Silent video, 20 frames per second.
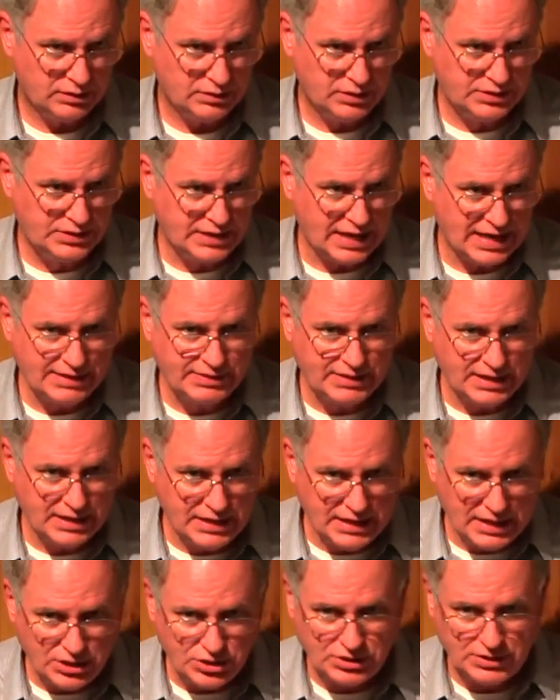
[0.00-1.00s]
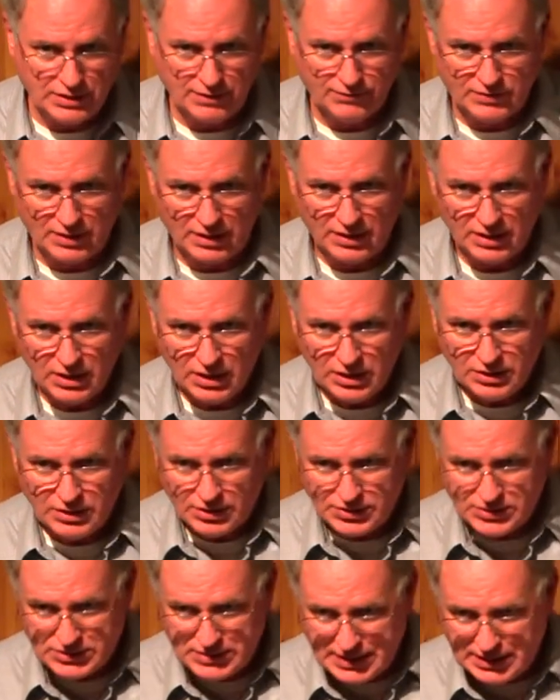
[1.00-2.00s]
To take the initiative, to, to
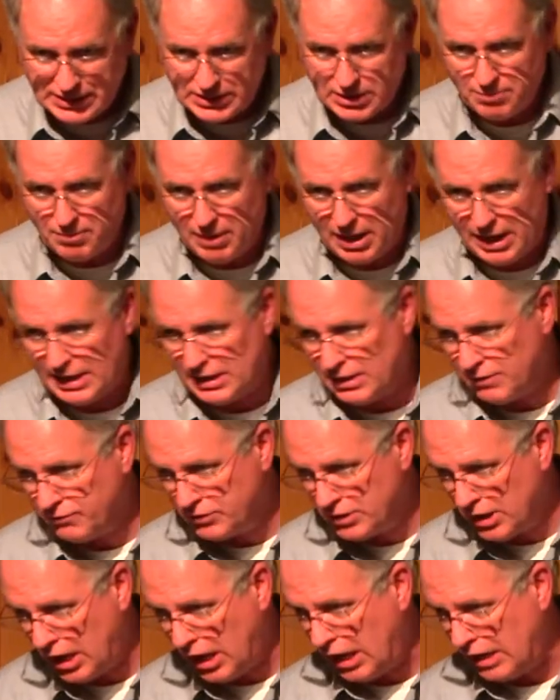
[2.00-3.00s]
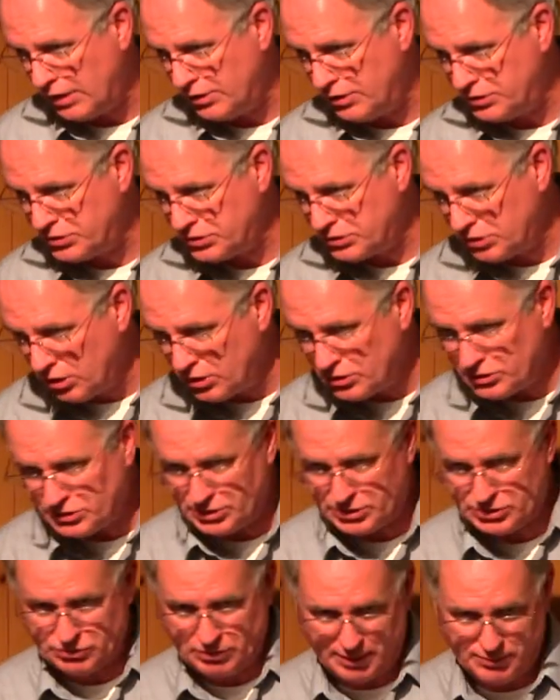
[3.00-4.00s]
seek the mind of God, to search
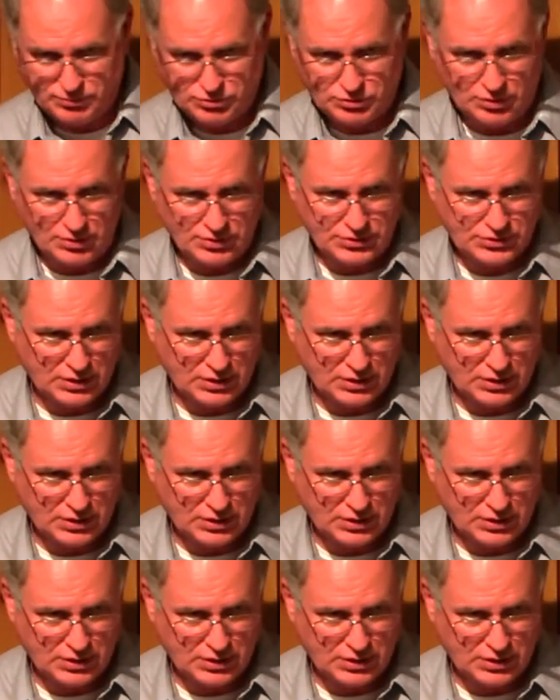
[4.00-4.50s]
the scriptures,